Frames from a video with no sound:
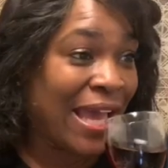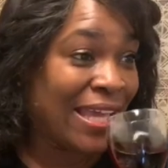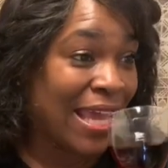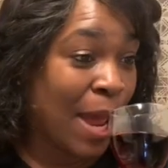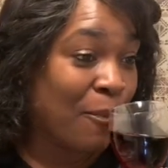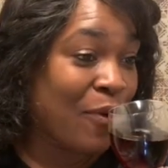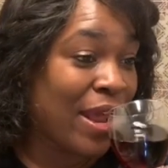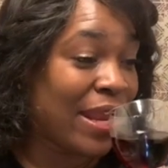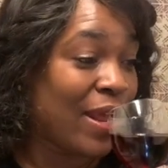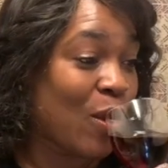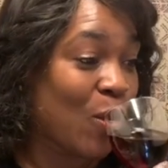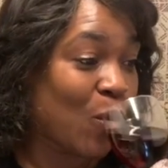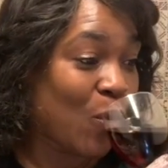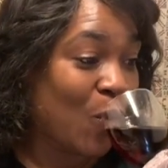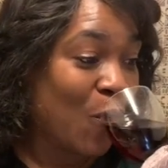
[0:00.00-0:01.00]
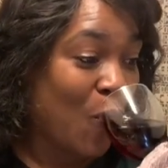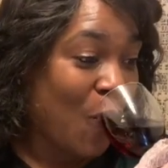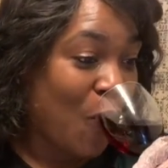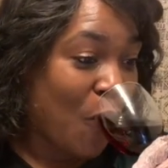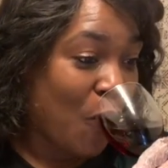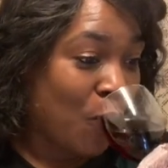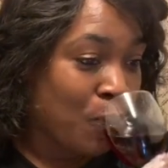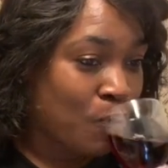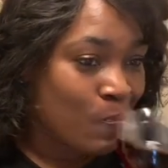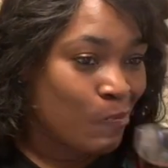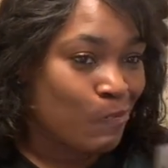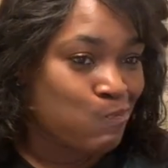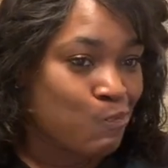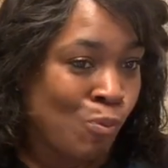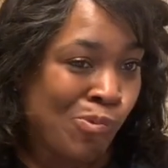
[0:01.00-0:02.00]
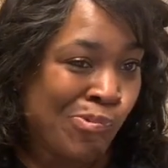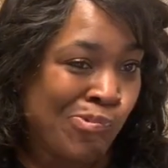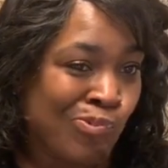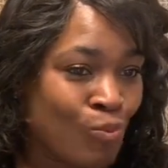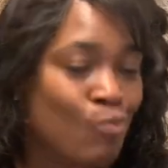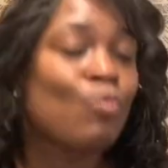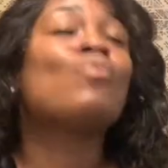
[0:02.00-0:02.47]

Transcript: Yeah, I'm ready. One more little sip. All right.